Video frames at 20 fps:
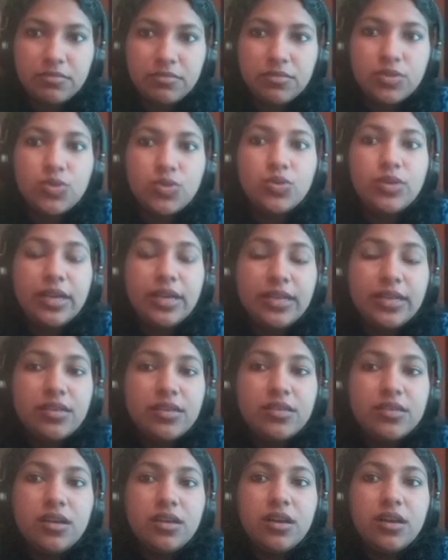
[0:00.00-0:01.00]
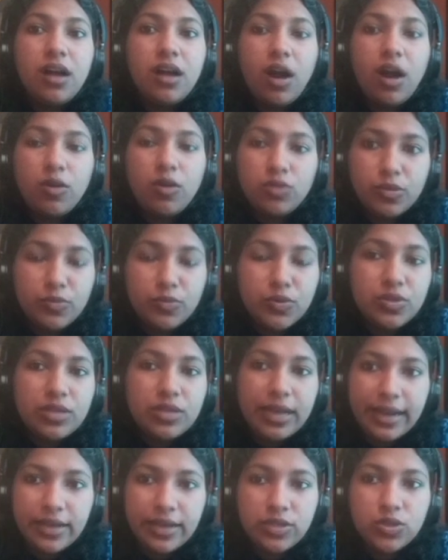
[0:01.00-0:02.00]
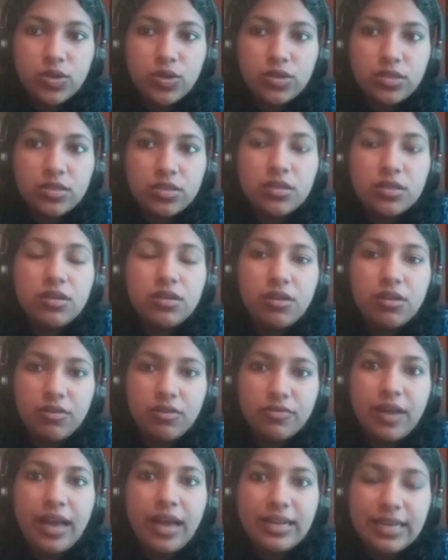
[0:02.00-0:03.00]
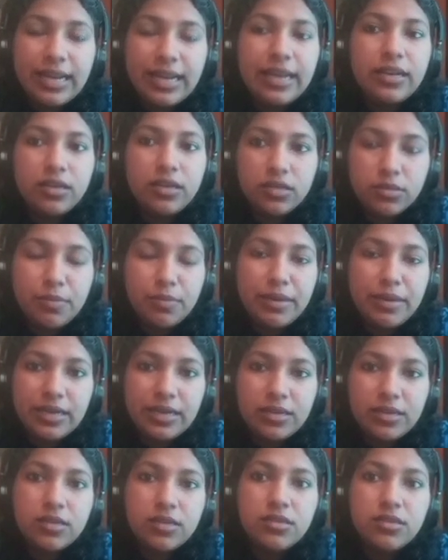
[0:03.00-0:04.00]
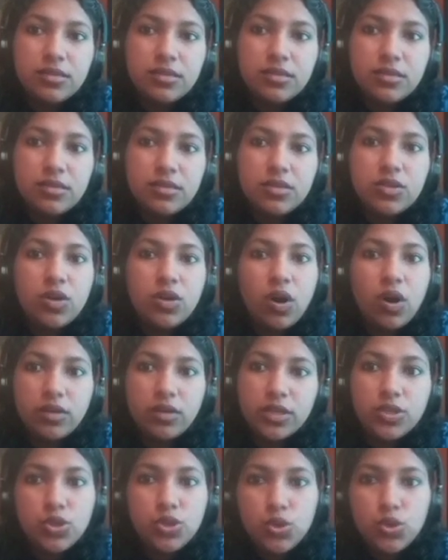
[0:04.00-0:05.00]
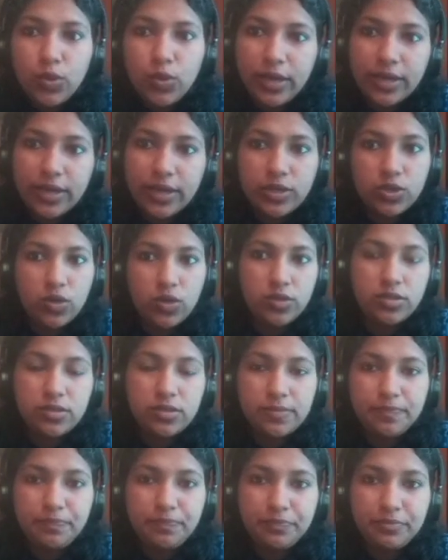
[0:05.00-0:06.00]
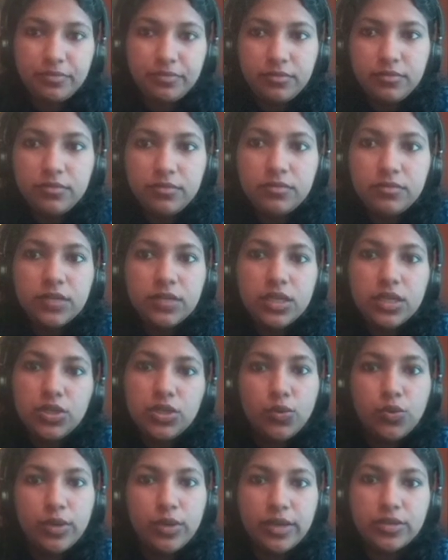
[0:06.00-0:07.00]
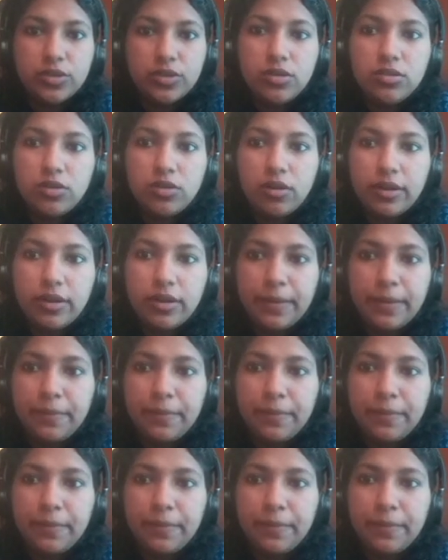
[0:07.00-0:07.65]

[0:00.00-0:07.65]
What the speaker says: So in this outermost electrons of alkaline earth metal is only 2 electrons. 2 electrons only.